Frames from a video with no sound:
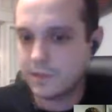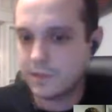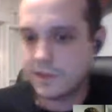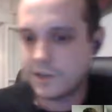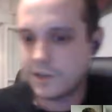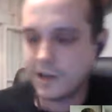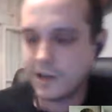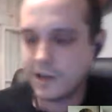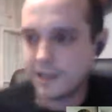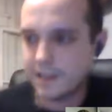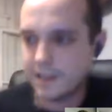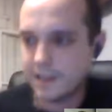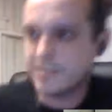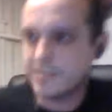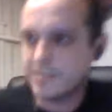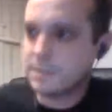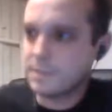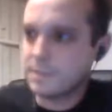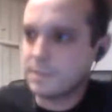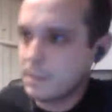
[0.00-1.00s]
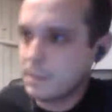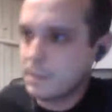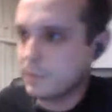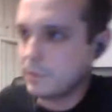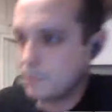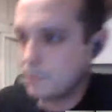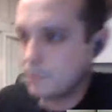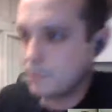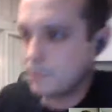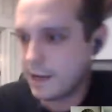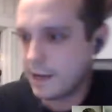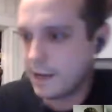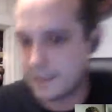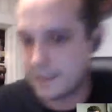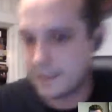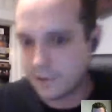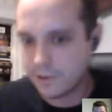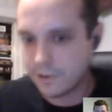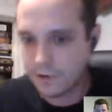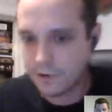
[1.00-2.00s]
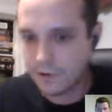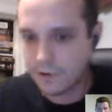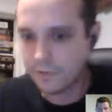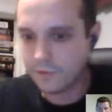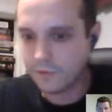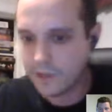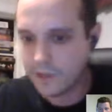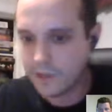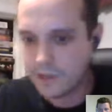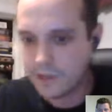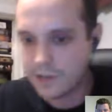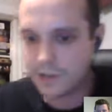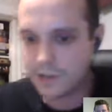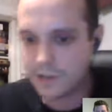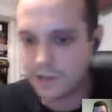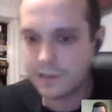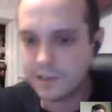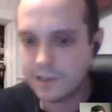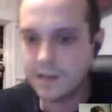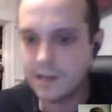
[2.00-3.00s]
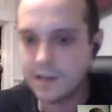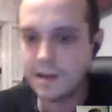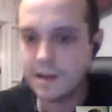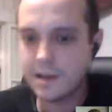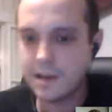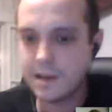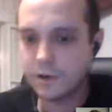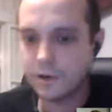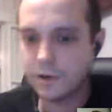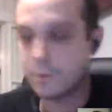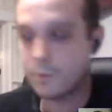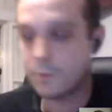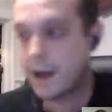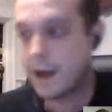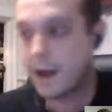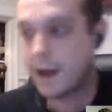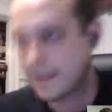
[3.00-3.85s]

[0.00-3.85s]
you start getting into the people who are painting their own figures or buying